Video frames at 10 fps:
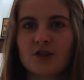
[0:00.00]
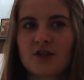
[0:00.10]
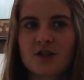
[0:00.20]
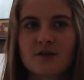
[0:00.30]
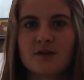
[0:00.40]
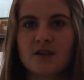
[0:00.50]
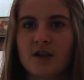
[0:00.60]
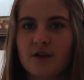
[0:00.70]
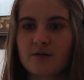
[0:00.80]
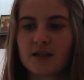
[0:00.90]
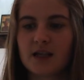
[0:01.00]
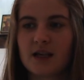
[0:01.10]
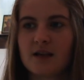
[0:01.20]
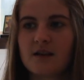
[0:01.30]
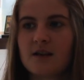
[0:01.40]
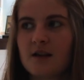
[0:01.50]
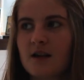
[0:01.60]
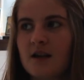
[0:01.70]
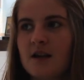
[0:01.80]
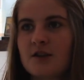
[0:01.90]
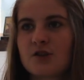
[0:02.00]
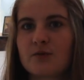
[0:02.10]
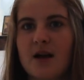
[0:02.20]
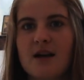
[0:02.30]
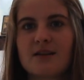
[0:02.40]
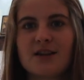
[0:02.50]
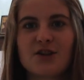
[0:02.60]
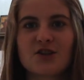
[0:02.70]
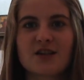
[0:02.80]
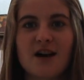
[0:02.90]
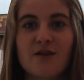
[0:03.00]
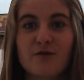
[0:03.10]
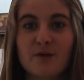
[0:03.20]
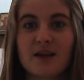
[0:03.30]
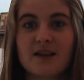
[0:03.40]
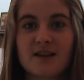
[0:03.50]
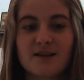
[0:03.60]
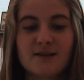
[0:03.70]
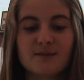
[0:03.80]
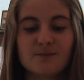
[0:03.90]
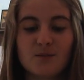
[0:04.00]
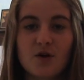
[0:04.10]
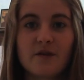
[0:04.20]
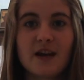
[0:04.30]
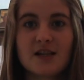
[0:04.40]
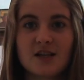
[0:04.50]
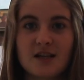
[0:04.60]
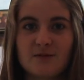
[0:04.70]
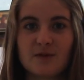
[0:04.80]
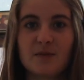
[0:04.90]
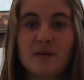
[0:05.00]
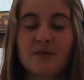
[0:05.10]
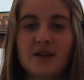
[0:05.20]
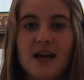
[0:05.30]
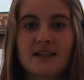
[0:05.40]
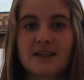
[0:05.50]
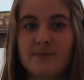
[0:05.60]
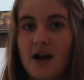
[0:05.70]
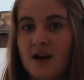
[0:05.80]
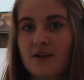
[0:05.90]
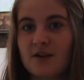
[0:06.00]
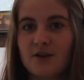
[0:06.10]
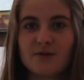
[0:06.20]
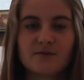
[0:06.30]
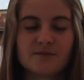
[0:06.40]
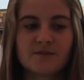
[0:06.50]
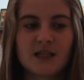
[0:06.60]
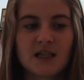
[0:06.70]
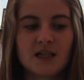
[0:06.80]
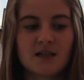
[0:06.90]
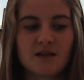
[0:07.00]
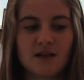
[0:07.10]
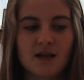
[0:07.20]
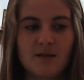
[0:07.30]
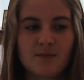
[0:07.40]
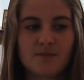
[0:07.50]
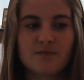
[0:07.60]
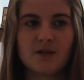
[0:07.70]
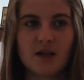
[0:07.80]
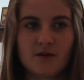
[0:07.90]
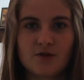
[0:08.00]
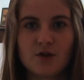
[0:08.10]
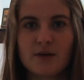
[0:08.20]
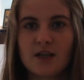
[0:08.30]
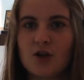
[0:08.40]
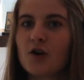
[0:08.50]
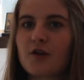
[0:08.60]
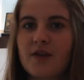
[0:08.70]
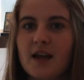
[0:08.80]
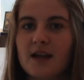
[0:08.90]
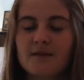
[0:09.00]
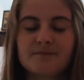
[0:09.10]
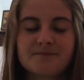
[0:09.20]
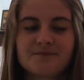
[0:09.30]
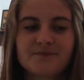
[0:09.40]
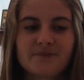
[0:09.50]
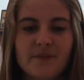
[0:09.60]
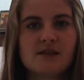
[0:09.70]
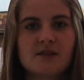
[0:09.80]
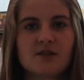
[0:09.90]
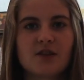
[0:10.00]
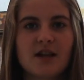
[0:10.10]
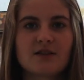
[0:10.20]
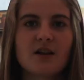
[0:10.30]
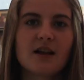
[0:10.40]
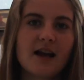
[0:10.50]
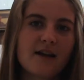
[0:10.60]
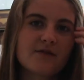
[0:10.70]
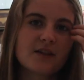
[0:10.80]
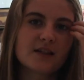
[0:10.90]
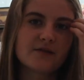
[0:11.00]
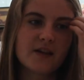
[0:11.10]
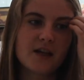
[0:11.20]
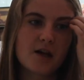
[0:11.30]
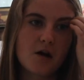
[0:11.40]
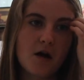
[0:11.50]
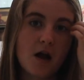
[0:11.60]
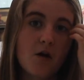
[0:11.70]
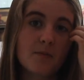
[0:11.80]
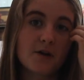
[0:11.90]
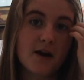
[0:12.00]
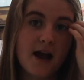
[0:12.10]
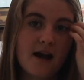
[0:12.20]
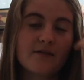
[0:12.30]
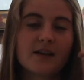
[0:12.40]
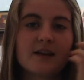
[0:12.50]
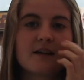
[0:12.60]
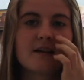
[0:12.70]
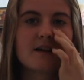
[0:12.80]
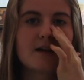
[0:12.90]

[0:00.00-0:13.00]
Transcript: just, you know, really surrounding yourself with motivation, with people that inspire you to keep, you know, doing your thing. So that's all I have for this video. I hope you're having